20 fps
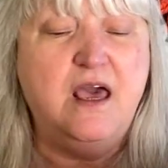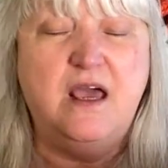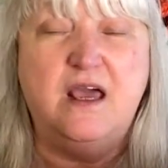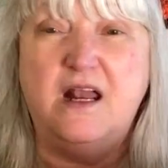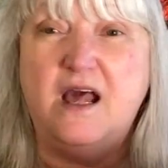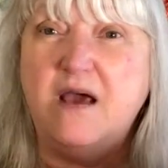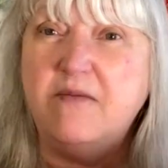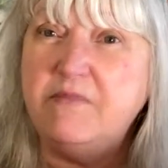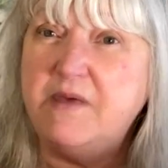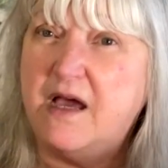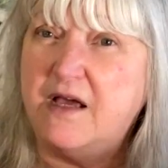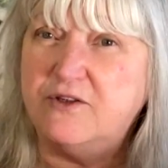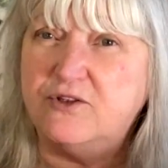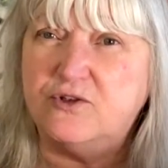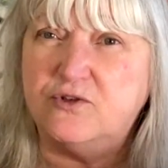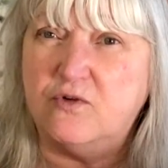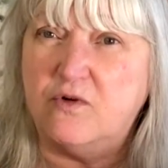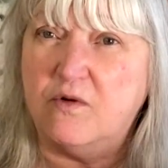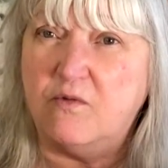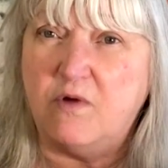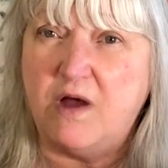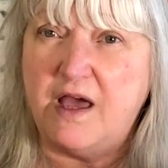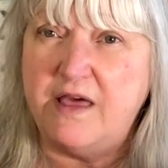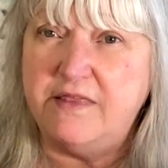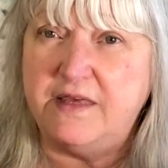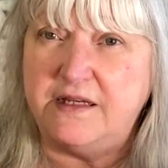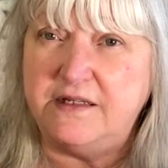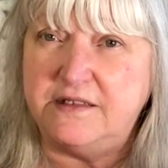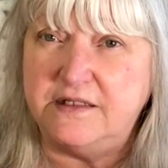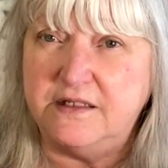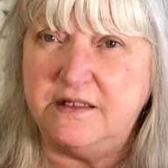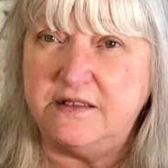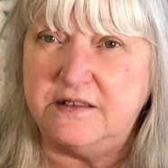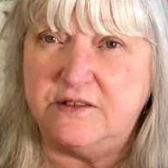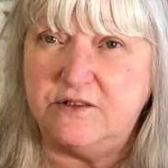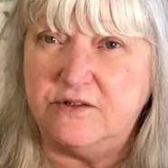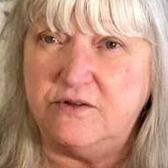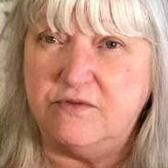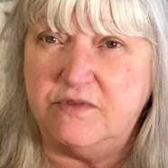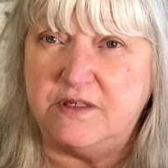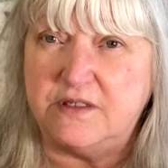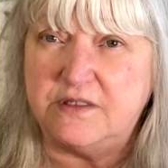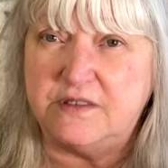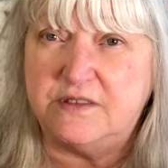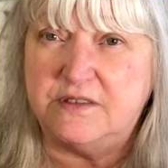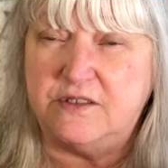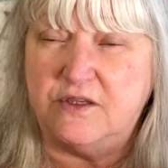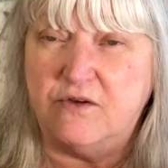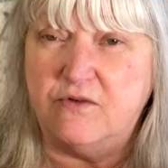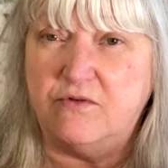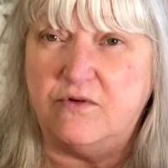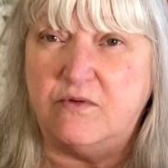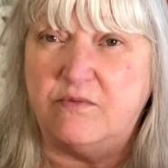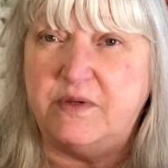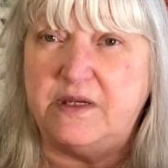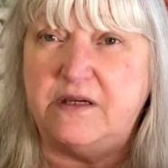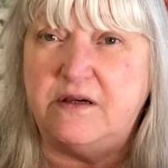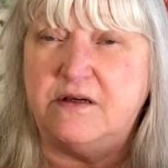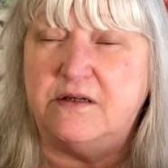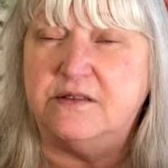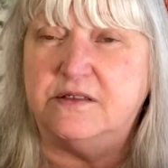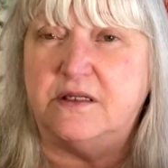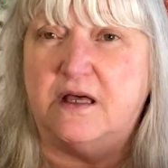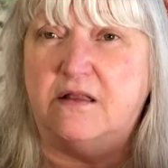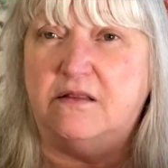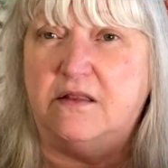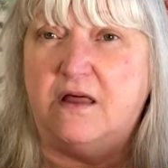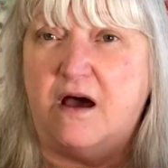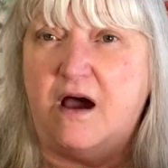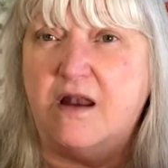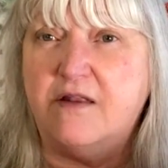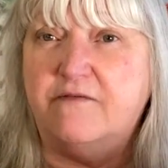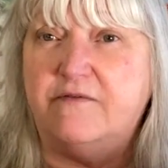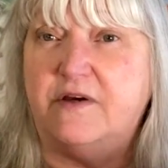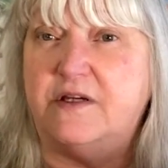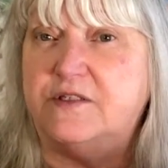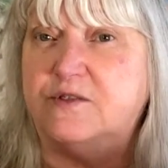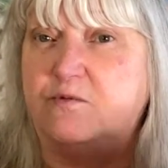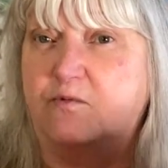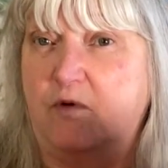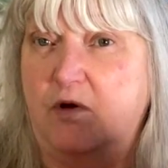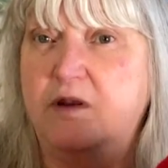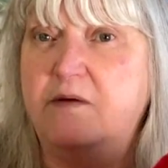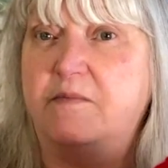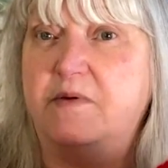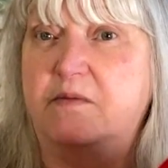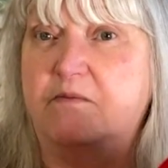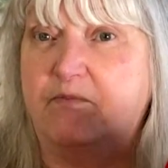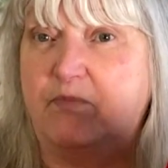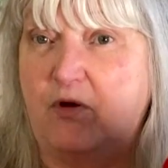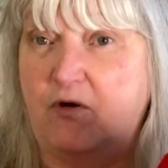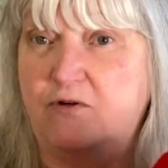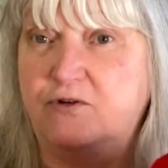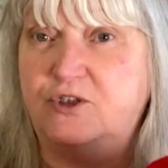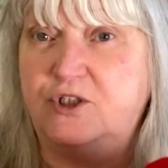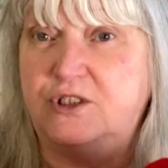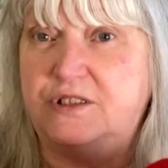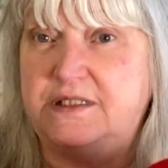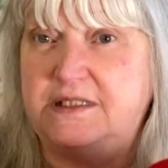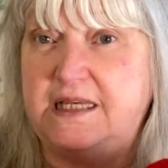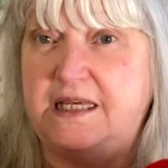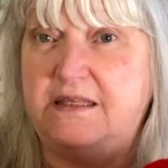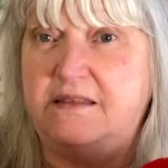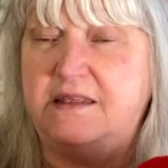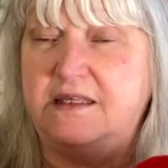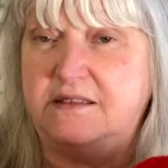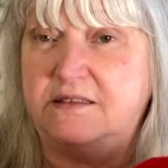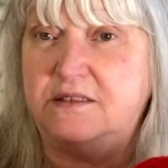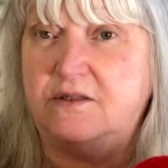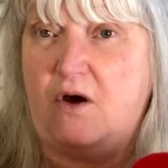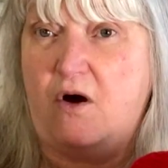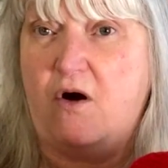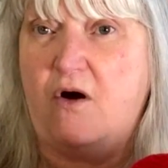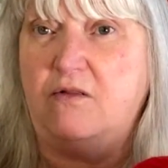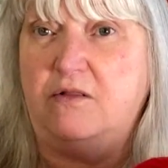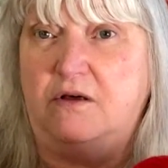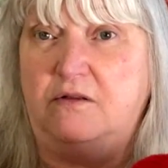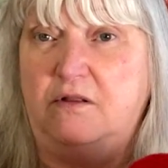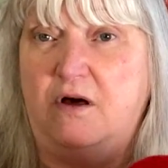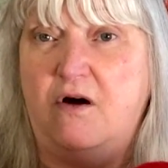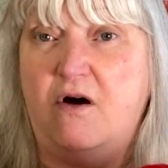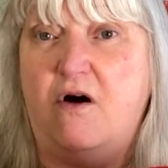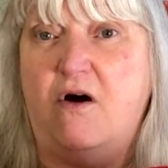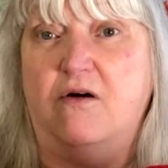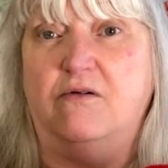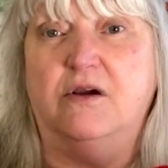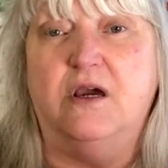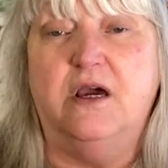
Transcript: And I'm not sure why they didn't do this sooner, because a lot of us would have been purchasing this all along.